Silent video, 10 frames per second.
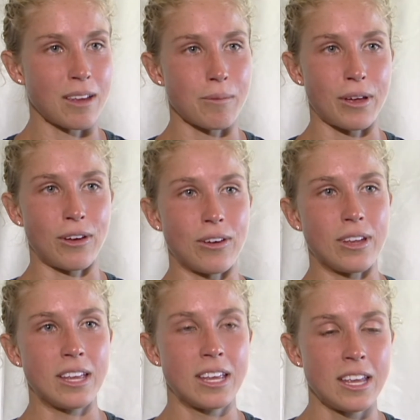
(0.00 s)
about
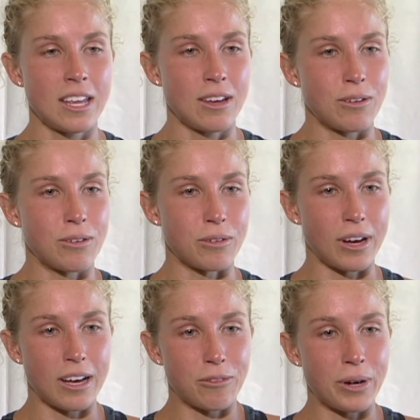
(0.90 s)

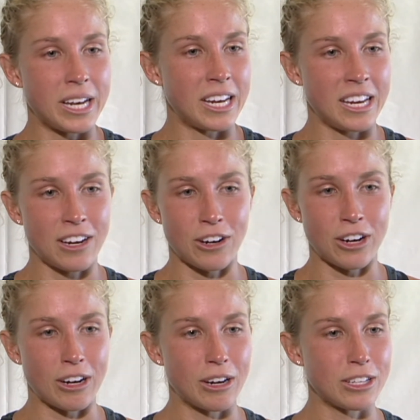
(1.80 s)
winning
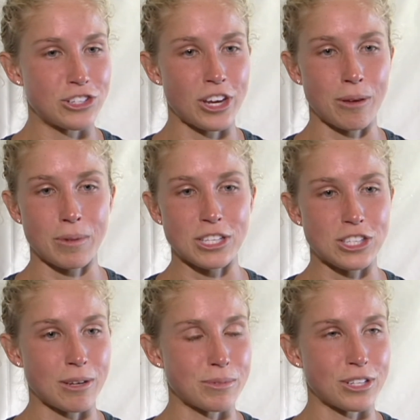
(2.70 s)
or
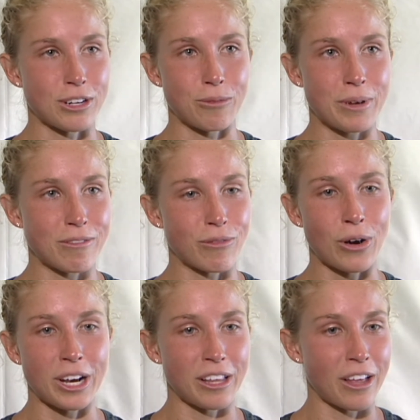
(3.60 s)
championships, or we've
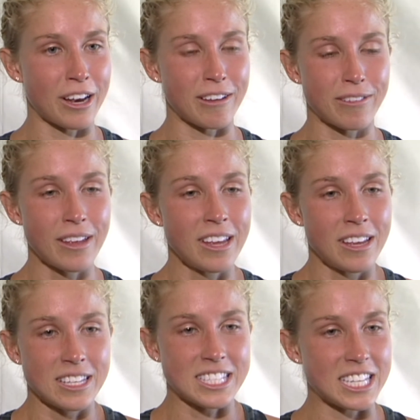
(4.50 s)
won a lot of
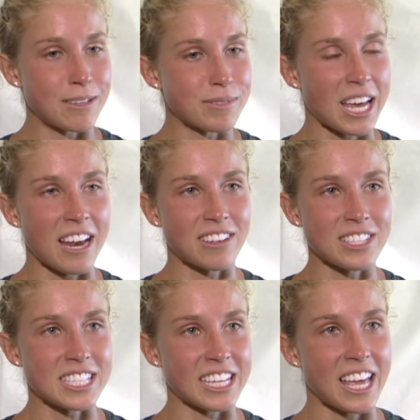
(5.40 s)
team
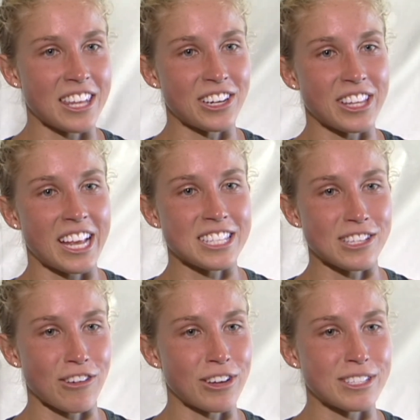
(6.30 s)
titles together, and that's
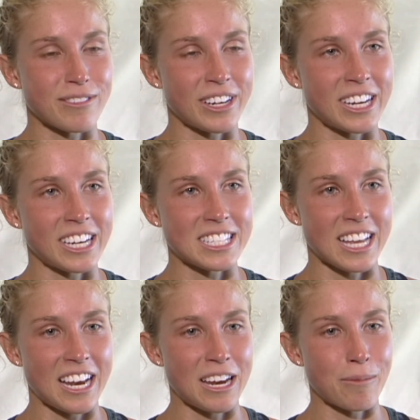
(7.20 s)
always very
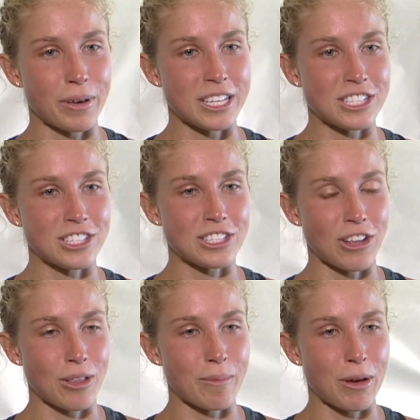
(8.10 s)
exciting. But it's just
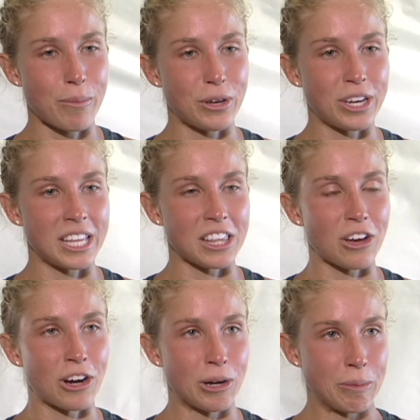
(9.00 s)
all about putting in the
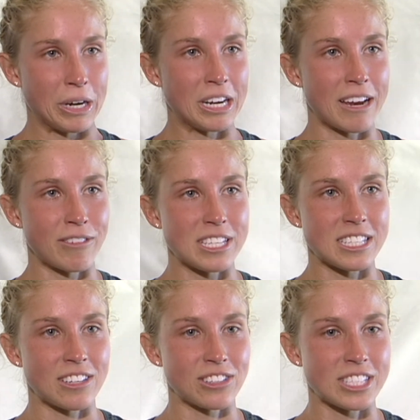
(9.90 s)
hard work every
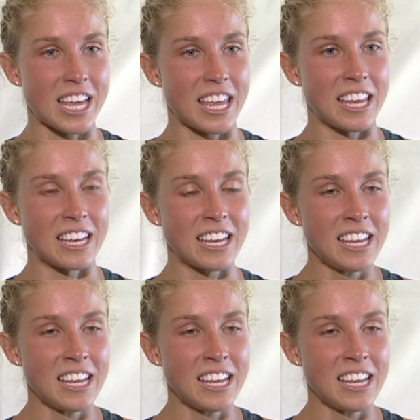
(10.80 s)
single day and